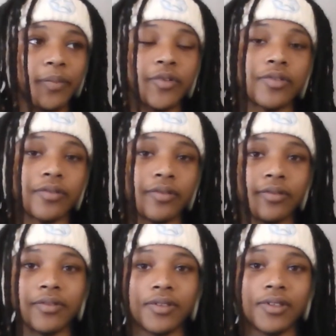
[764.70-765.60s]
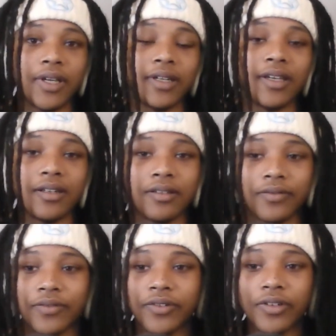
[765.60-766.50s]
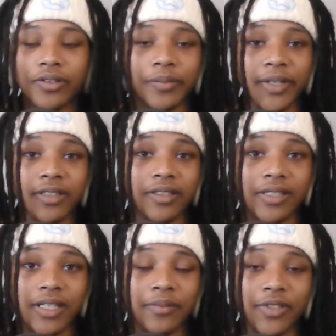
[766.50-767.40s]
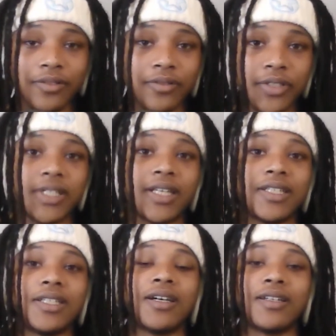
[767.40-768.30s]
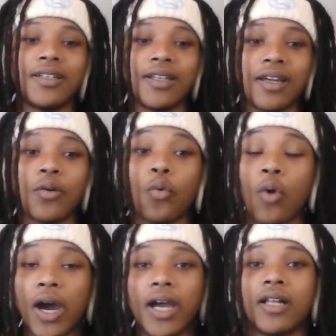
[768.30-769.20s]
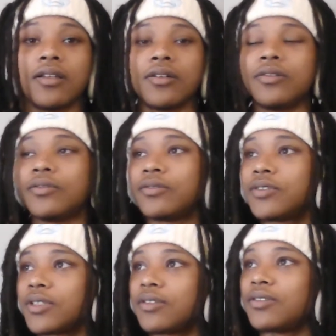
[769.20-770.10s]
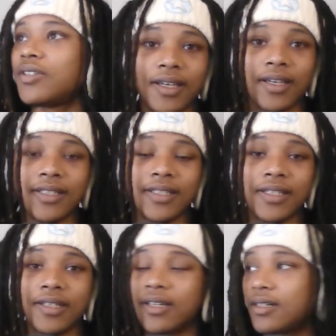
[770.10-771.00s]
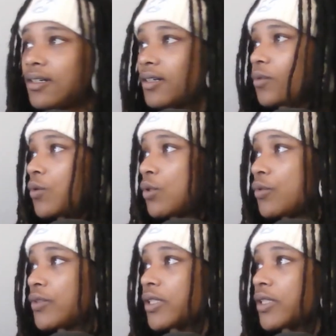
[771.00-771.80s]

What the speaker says: personal headcanon for Uncle Ben in the MCU is that he died like a while ago. So it's a quote,